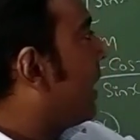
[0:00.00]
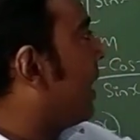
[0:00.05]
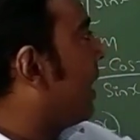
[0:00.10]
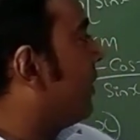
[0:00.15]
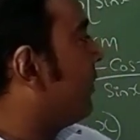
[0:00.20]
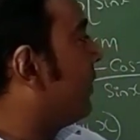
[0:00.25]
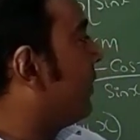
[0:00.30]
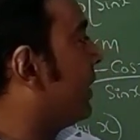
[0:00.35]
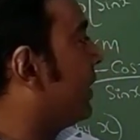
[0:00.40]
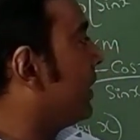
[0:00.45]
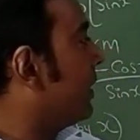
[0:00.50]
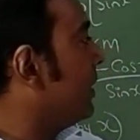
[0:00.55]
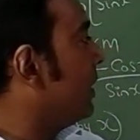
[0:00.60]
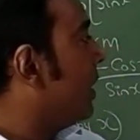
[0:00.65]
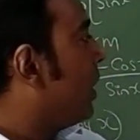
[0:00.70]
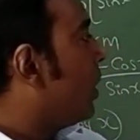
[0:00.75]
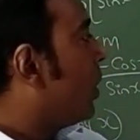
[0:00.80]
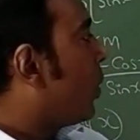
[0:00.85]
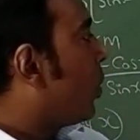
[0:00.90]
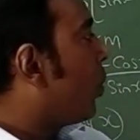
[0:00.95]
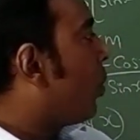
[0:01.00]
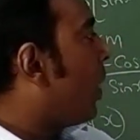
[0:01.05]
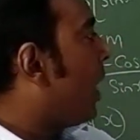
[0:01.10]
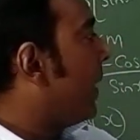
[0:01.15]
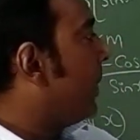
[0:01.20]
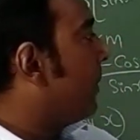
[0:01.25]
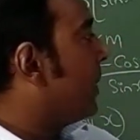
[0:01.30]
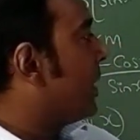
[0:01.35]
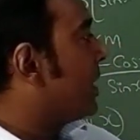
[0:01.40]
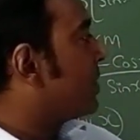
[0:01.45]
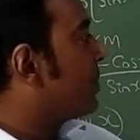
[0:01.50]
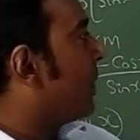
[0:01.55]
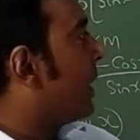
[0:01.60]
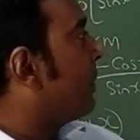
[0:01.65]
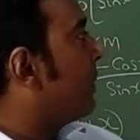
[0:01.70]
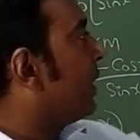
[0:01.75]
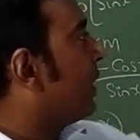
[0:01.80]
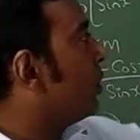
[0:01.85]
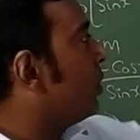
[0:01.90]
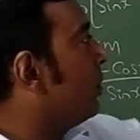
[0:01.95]
I have written y plus pi
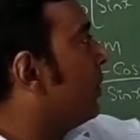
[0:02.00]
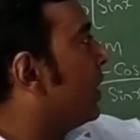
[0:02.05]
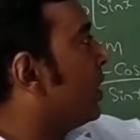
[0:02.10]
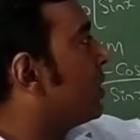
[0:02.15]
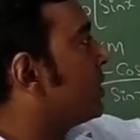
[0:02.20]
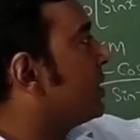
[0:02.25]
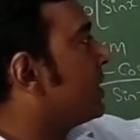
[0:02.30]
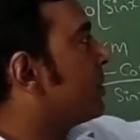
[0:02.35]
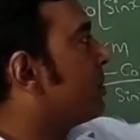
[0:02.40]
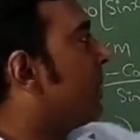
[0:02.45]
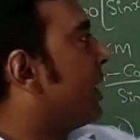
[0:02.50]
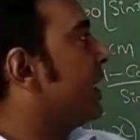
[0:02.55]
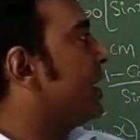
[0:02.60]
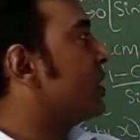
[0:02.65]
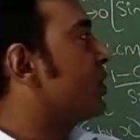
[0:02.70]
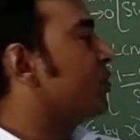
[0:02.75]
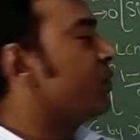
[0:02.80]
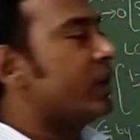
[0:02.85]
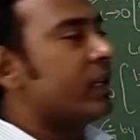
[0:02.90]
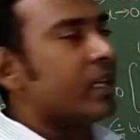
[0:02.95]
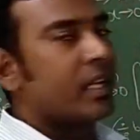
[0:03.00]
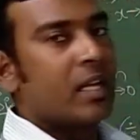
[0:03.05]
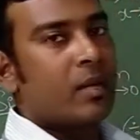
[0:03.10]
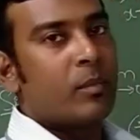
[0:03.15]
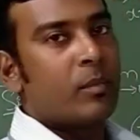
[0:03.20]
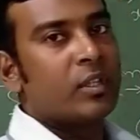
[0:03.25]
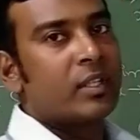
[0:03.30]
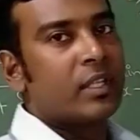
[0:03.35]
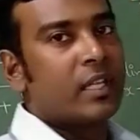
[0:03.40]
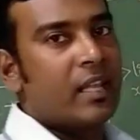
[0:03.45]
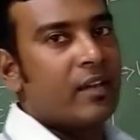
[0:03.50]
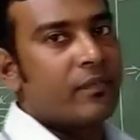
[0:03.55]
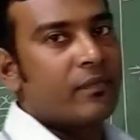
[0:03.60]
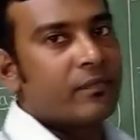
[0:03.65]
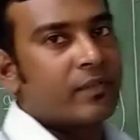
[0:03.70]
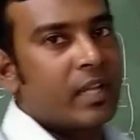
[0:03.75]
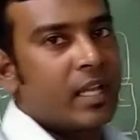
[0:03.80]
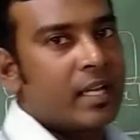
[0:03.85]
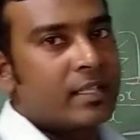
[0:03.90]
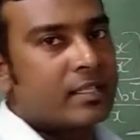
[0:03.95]
by 2, because this minus will come on the
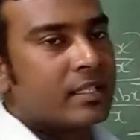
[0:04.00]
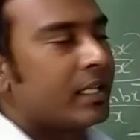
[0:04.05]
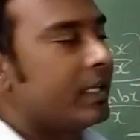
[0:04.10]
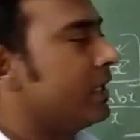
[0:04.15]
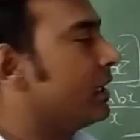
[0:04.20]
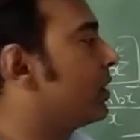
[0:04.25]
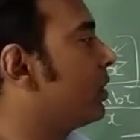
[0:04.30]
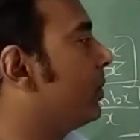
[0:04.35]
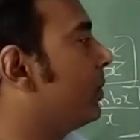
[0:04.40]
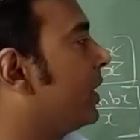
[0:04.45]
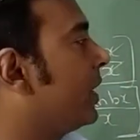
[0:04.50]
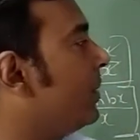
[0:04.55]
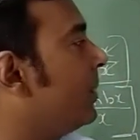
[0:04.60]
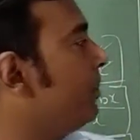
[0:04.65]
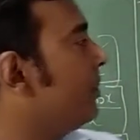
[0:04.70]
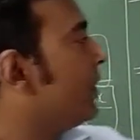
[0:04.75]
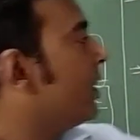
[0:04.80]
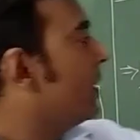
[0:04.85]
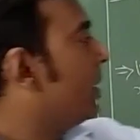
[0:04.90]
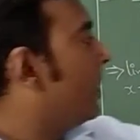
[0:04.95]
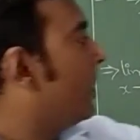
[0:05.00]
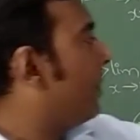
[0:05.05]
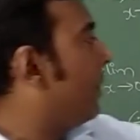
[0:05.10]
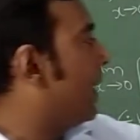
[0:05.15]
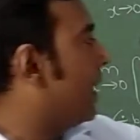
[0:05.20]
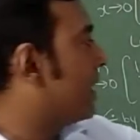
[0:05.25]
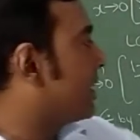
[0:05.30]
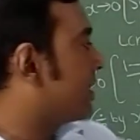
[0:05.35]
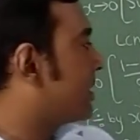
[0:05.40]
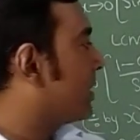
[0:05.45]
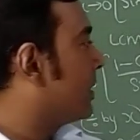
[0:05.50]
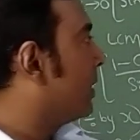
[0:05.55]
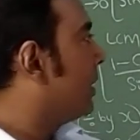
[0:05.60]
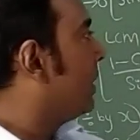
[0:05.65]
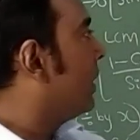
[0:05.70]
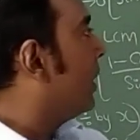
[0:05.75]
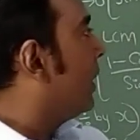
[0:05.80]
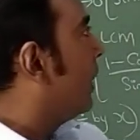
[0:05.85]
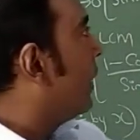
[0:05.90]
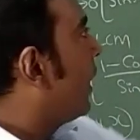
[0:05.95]
left hand side, it will become plus.
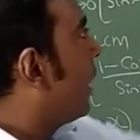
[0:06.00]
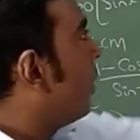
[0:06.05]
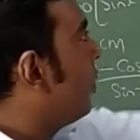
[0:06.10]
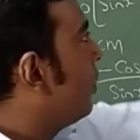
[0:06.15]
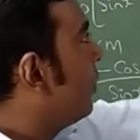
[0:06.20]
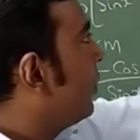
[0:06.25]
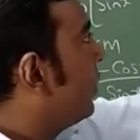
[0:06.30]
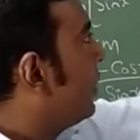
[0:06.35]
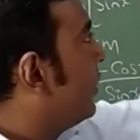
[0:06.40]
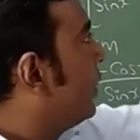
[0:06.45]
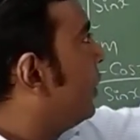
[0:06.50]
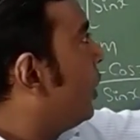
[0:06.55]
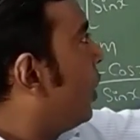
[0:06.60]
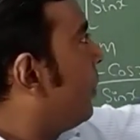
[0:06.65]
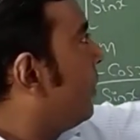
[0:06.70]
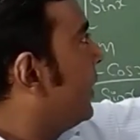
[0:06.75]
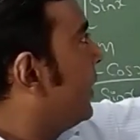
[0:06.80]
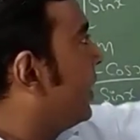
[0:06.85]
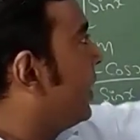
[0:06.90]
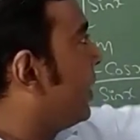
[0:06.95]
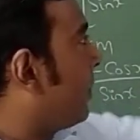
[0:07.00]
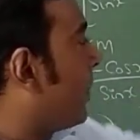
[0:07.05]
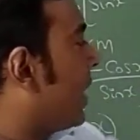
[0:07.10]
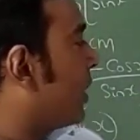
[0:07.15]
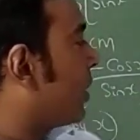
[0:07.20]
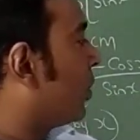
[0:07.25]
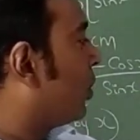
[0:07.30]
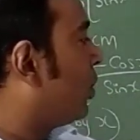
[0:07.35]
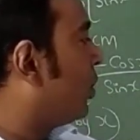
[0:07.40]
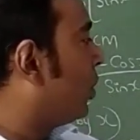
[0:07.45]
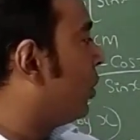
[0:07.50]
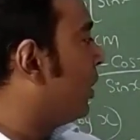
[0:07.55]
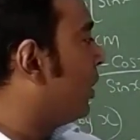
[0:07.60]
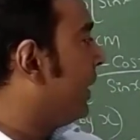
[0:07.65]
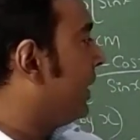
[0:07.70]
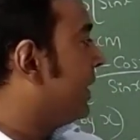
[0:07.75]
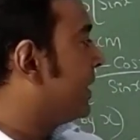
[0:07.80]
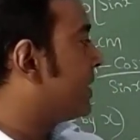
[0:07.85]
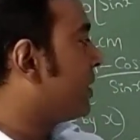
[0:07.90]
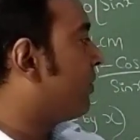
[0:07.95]
Now denominator part
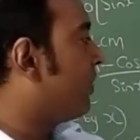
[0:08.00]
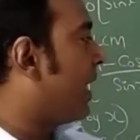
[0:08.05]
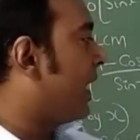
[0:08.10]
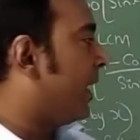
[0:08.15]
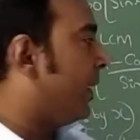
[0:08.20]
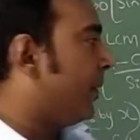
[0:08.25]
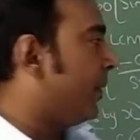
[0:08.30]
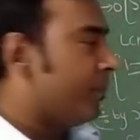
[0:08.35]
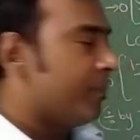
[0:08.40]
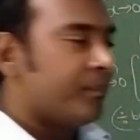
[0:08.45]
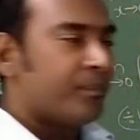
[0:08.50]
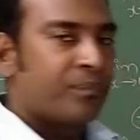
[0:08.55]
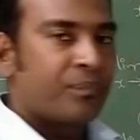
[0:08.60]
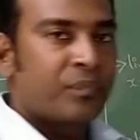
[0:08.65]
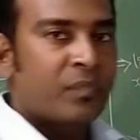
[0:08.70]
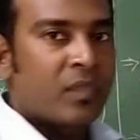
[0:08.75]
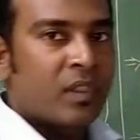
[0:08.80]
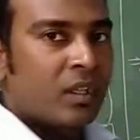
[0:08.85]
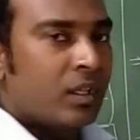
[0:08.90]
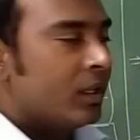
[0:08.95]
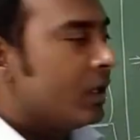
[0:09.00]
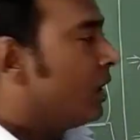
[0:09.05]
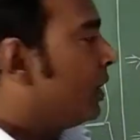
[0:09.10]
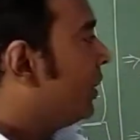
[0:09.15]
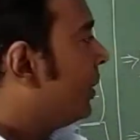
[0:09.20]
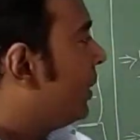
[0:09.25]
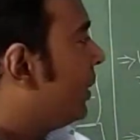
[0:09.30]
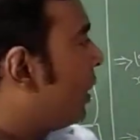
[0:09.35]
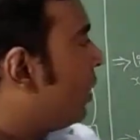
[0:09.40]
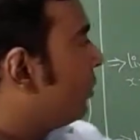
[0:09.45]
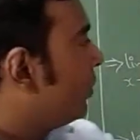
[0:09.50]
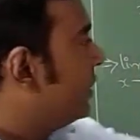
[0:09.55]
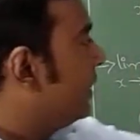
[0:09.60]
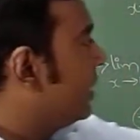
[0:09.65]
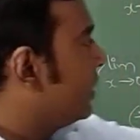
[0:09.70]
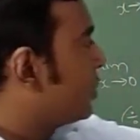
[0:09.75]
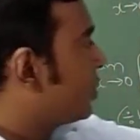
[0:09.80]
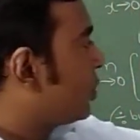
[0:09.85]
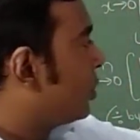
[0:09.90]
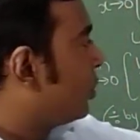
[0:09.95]
whole is a y. Now these